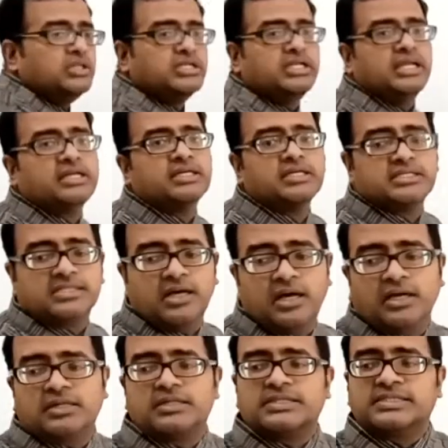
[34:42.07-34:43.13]
the letters
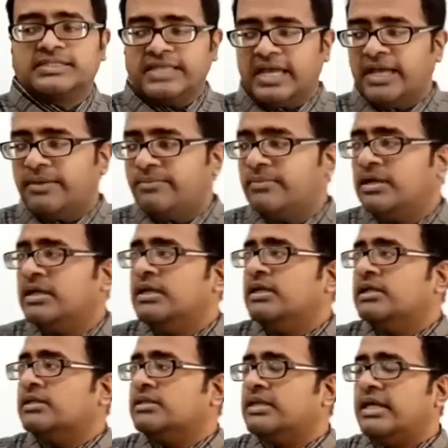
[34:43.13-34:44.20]
are same.
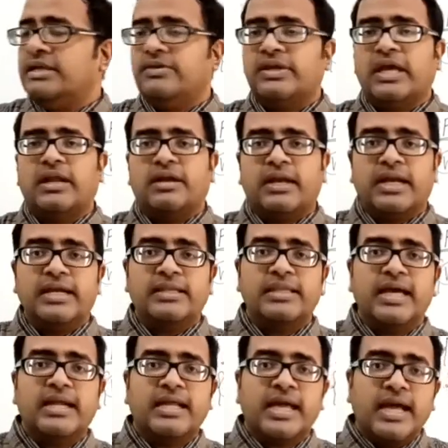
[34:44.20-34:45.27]
Then you can write
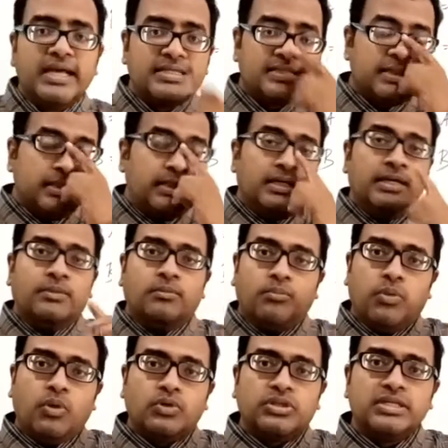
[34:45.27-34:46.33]
that as
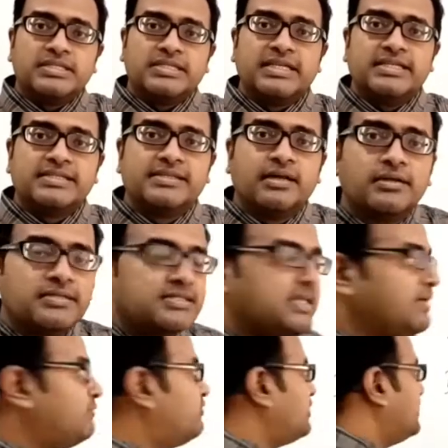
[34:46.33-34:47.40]
both the sets are
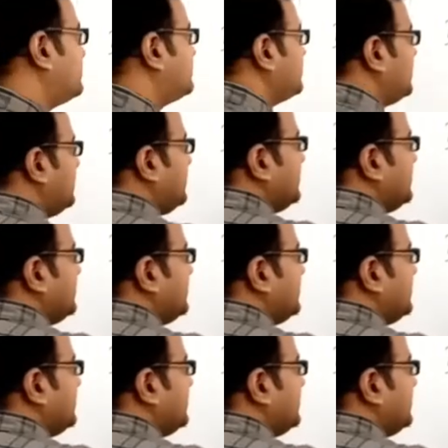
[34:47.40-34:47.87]
same. We can say